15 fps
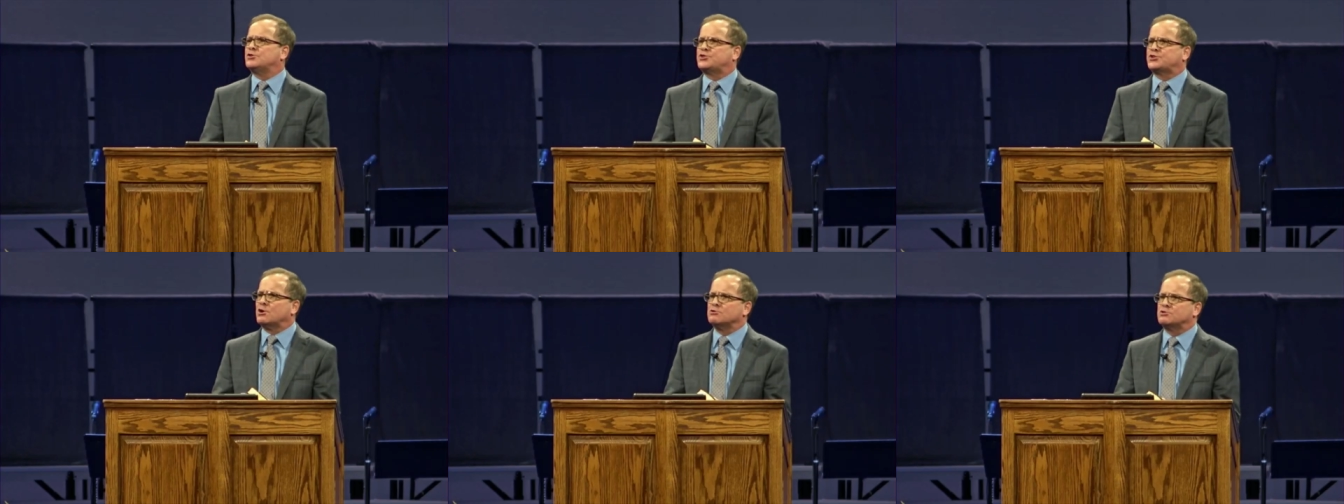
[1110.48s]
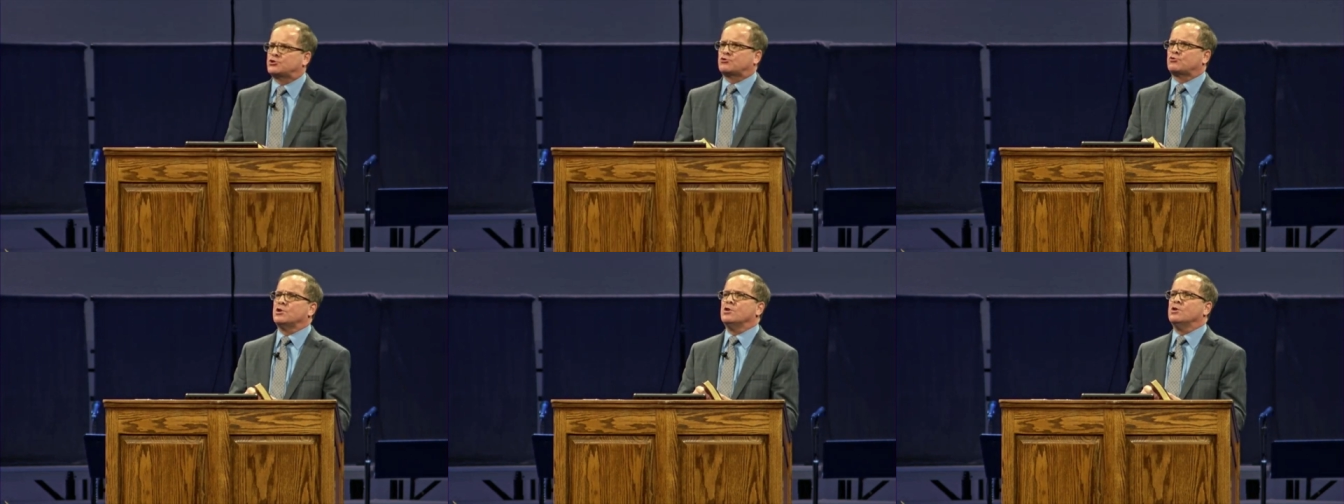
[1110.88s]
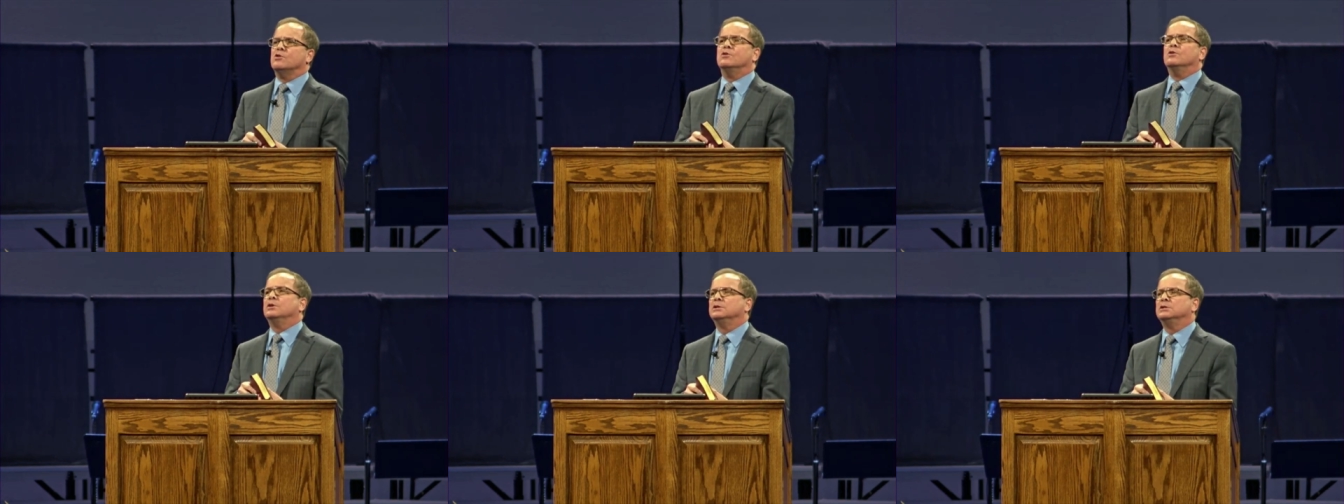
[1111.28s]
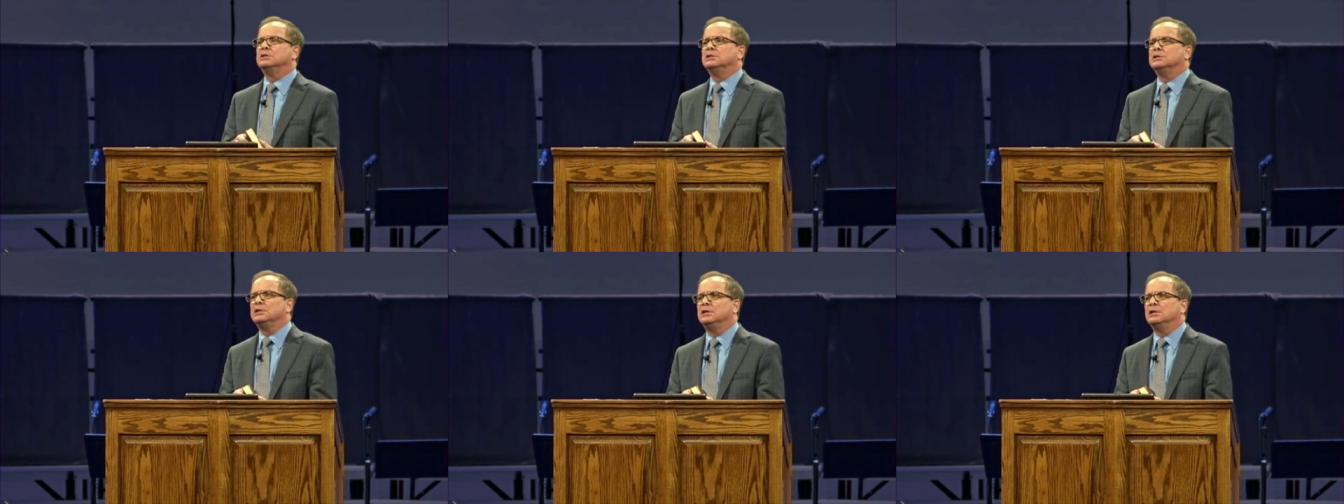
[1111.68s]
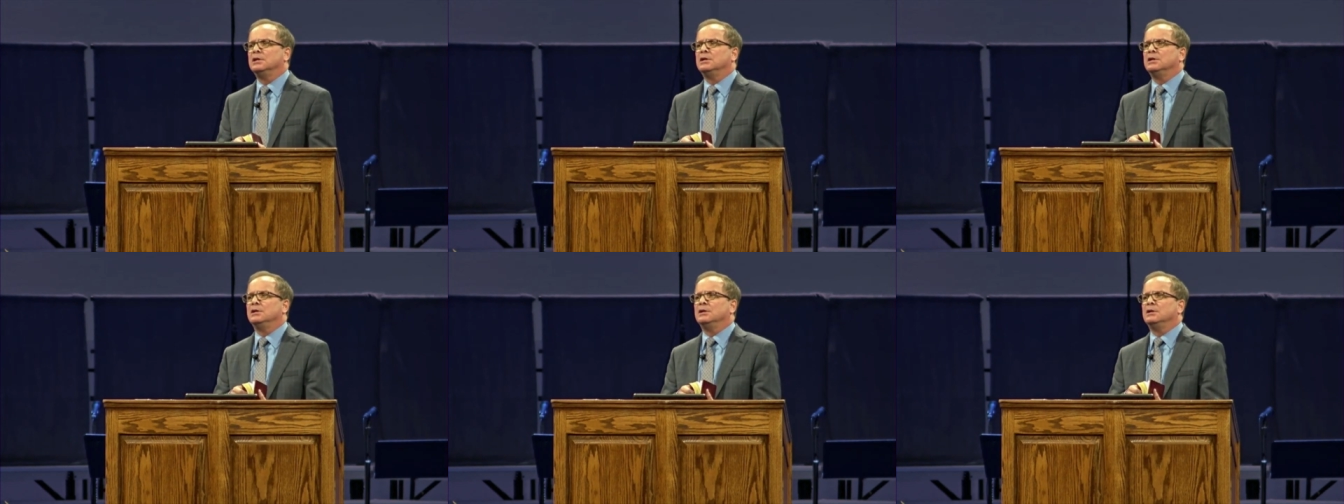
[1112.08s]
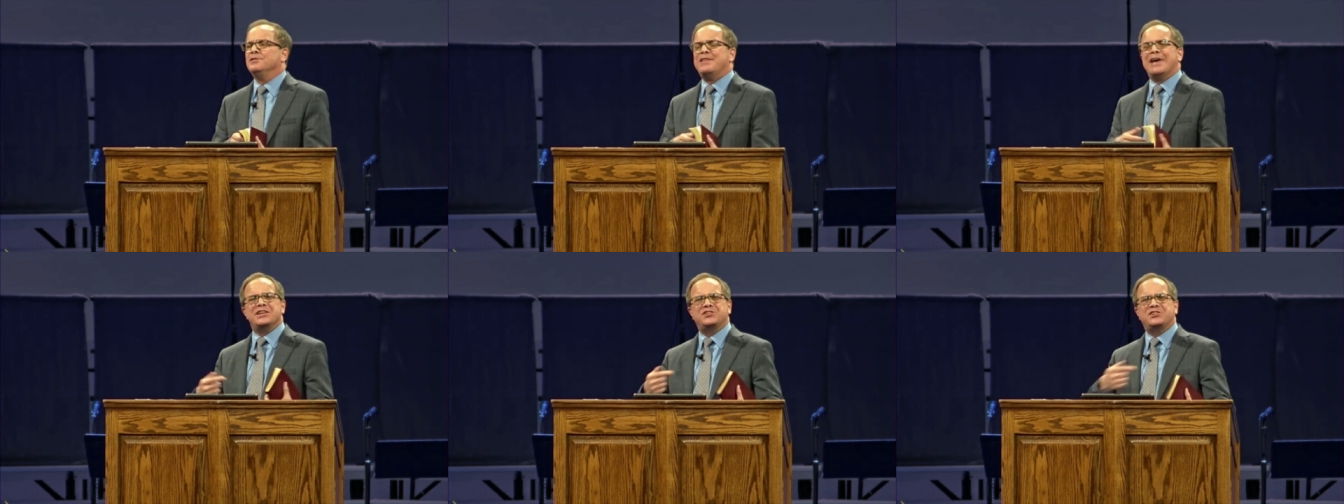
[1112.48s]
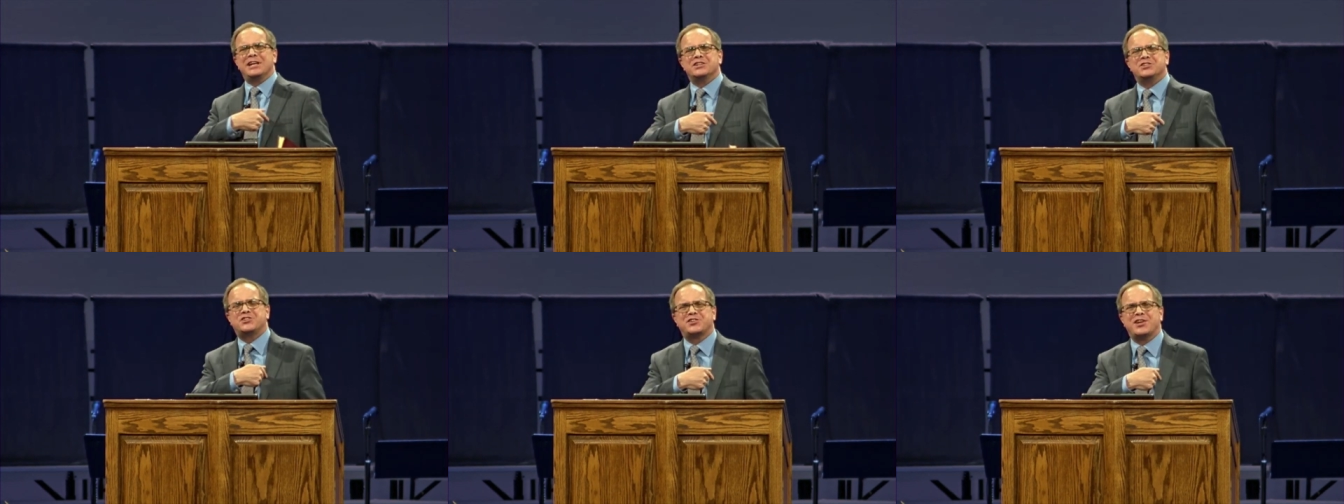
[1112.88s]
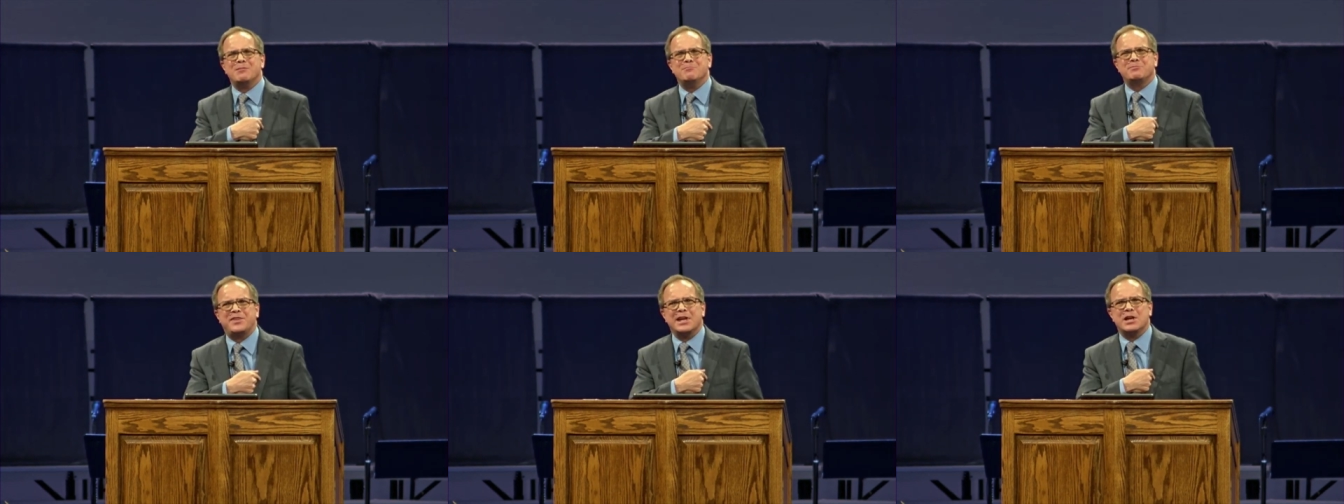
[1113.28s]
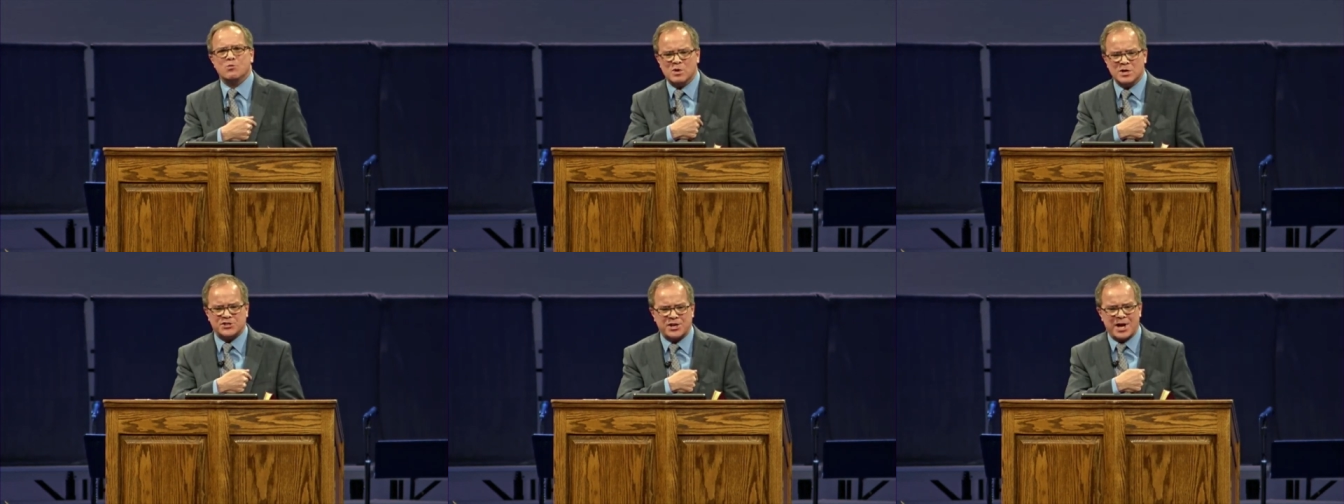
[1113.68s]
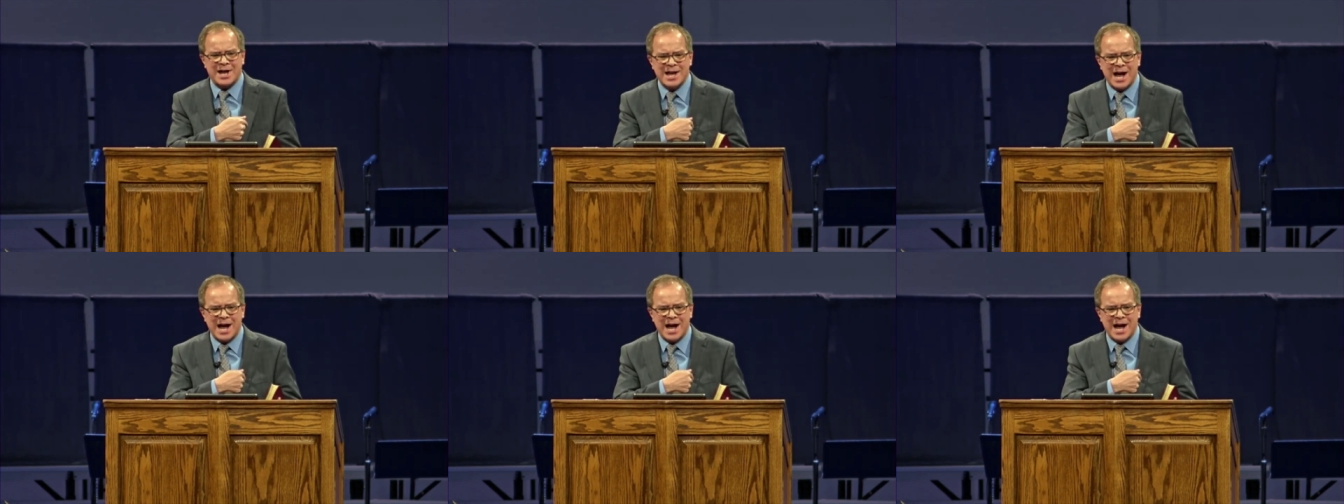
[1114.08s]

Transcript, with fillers: so true. They said something was